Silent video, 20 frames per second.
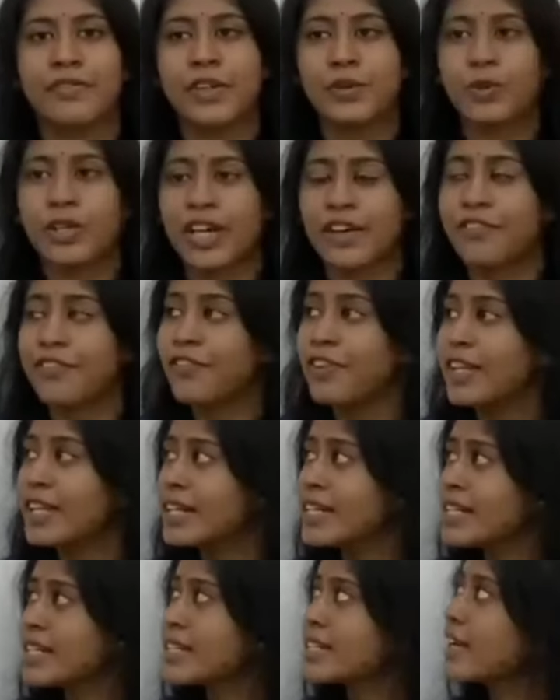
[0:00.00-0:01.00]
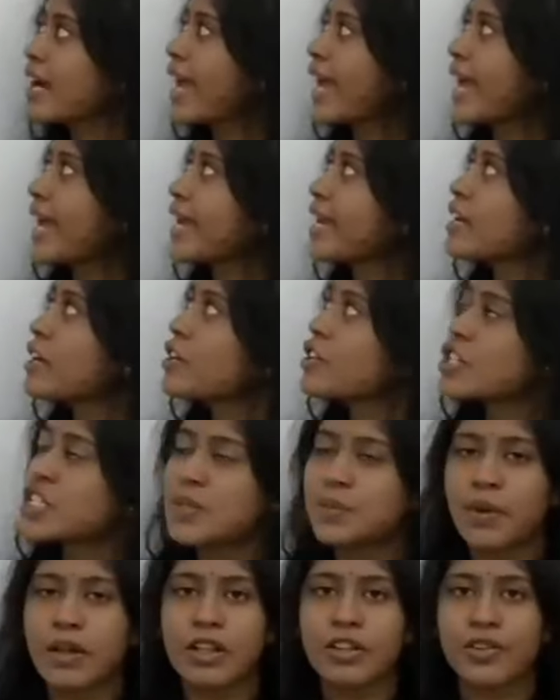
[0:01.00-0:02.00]
we would have learned a
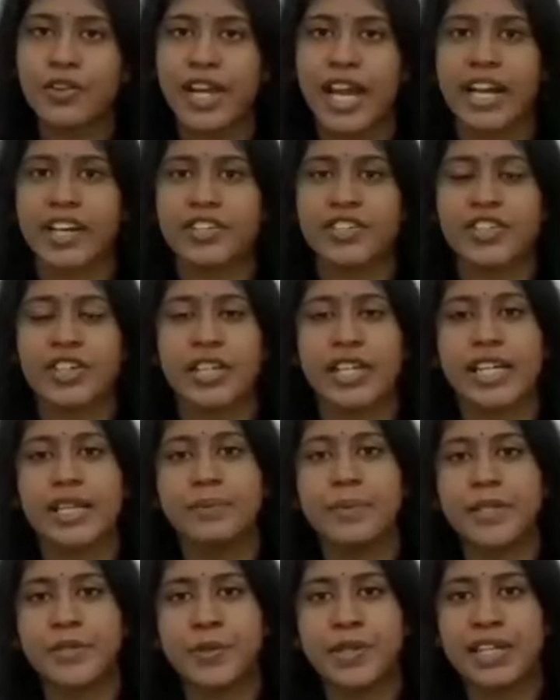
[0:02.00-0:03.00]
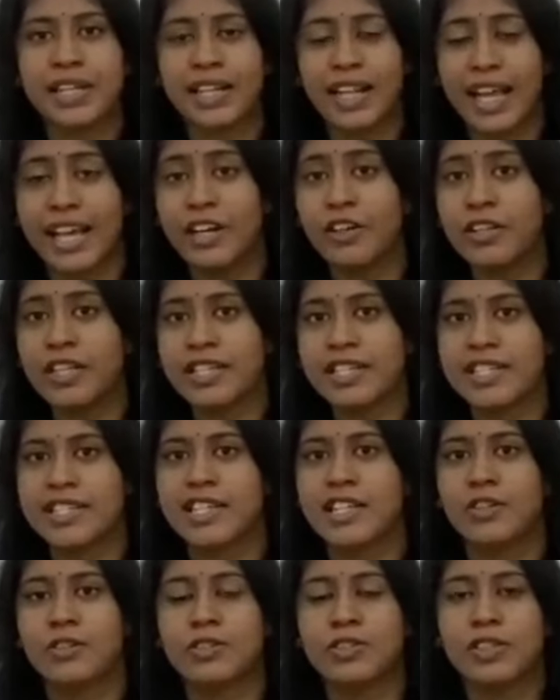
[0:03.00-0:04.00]
small reaction in between glycolysis
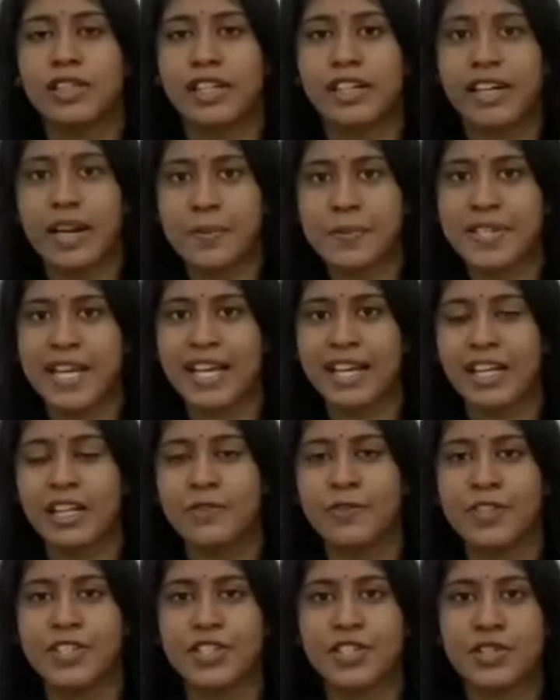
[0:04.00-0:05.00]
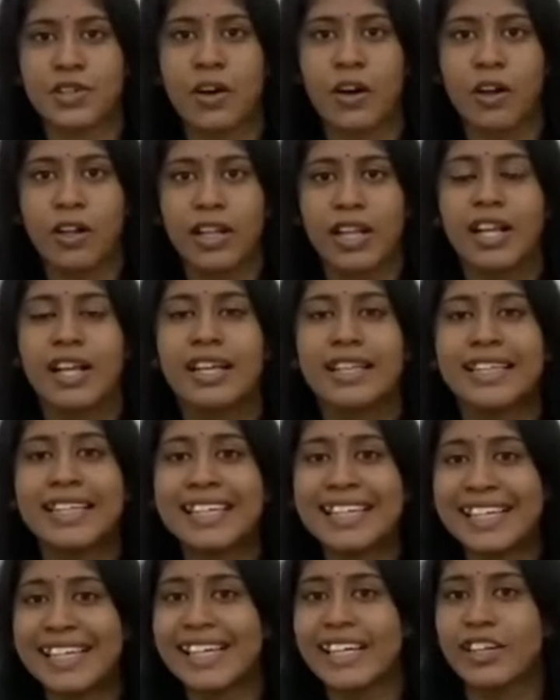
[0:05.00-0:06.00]
and also the Krebs cycle, which is called the
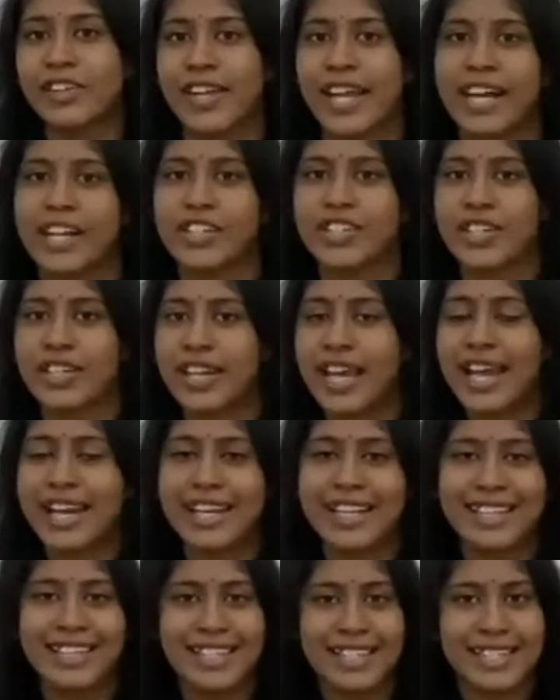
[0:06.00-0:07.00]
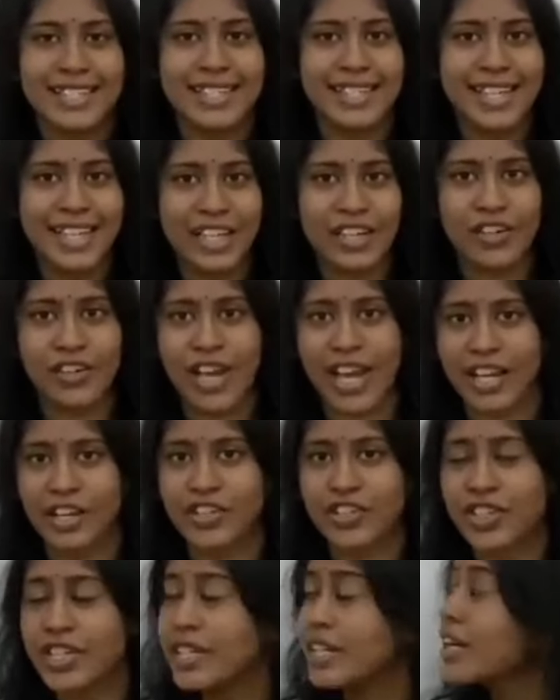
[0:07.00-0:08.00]
link reaction. And in this link
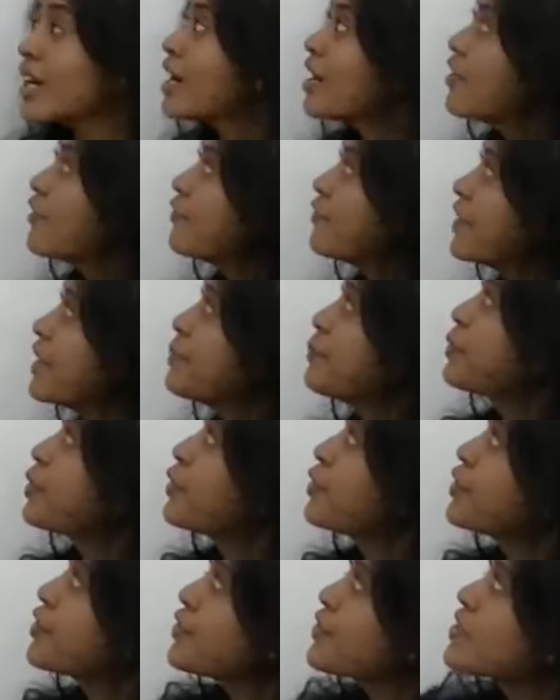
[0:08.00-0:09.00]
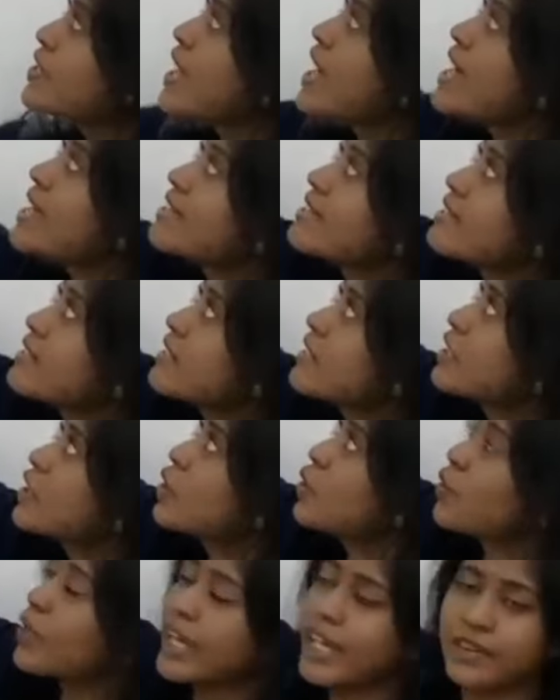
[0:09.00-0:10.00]
reaction, we produce
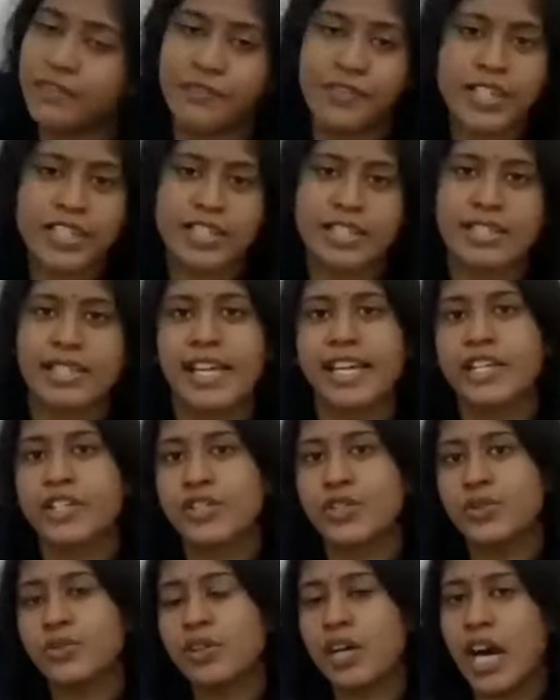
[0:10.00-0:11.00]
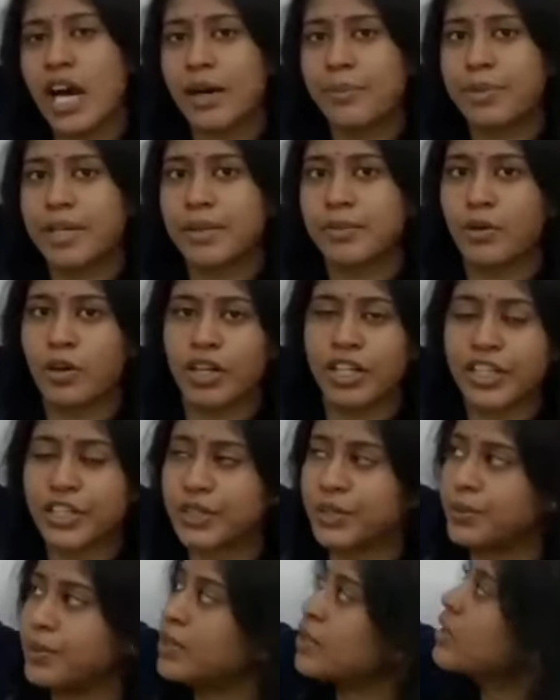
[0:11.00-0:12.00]
acetyl-CoA, which is a 2-carbon
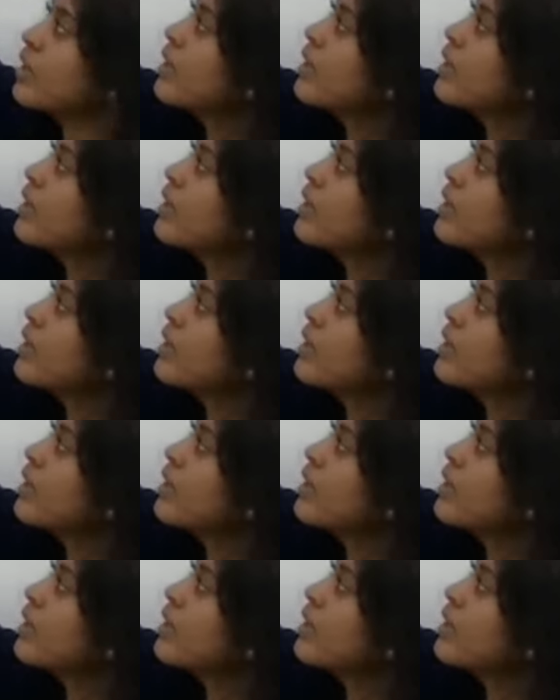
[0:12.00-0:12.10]
molecule.